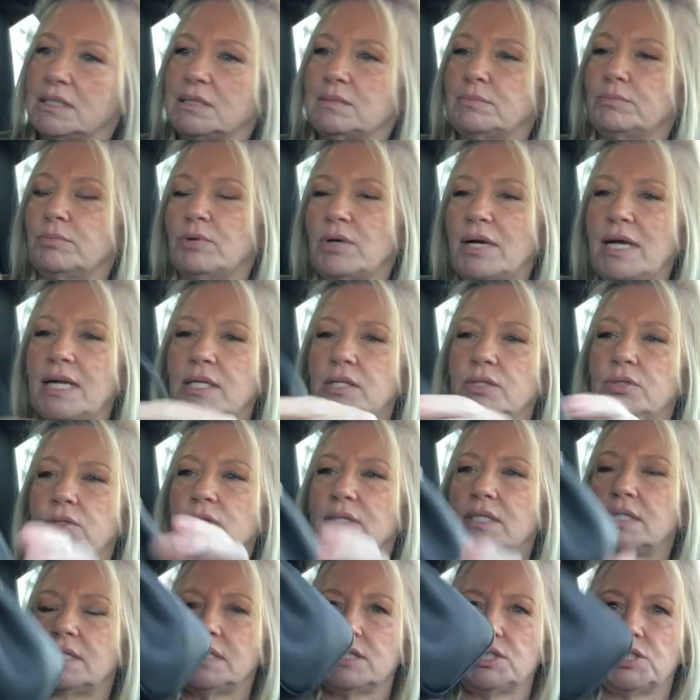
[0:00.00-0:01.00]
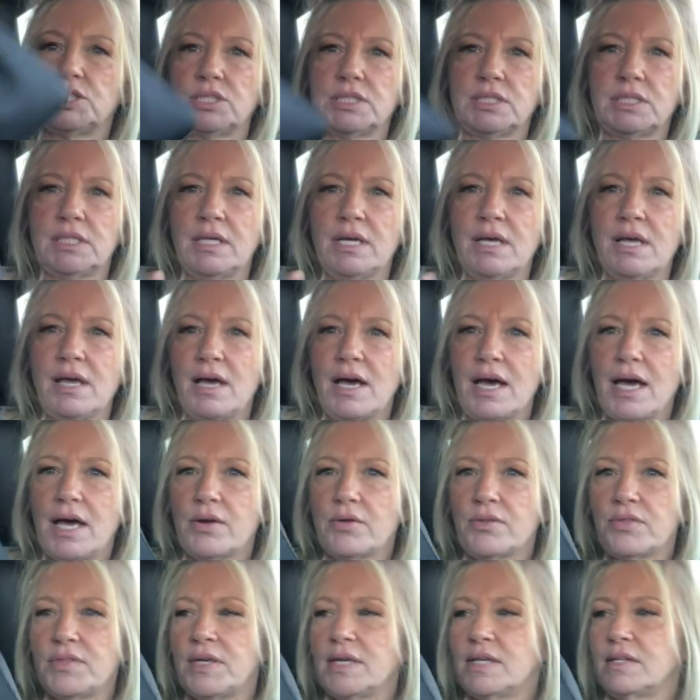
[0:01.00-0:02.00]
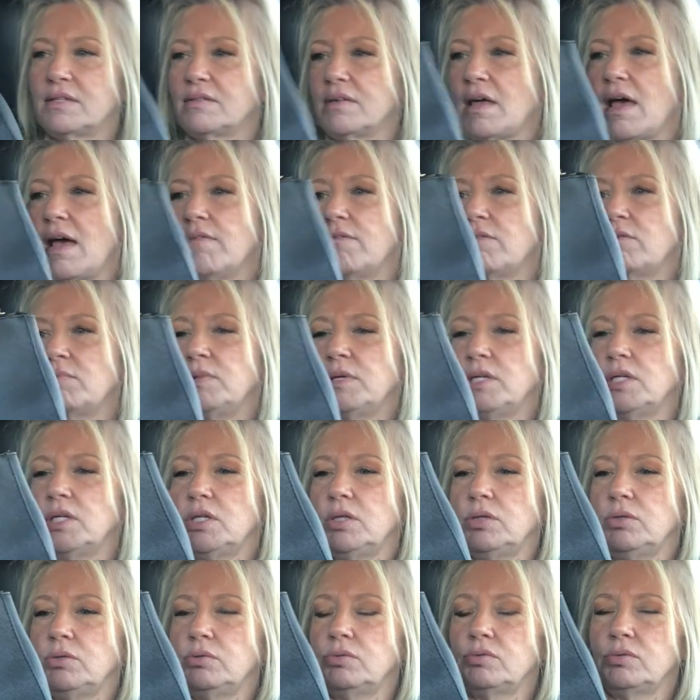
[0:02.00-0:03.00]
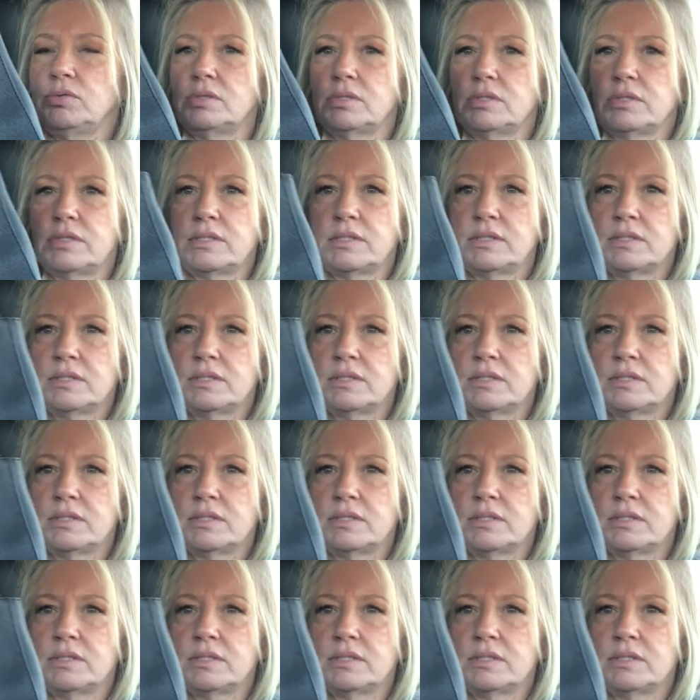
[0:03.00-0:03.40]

in brand new condition. I don't think it's ever been used.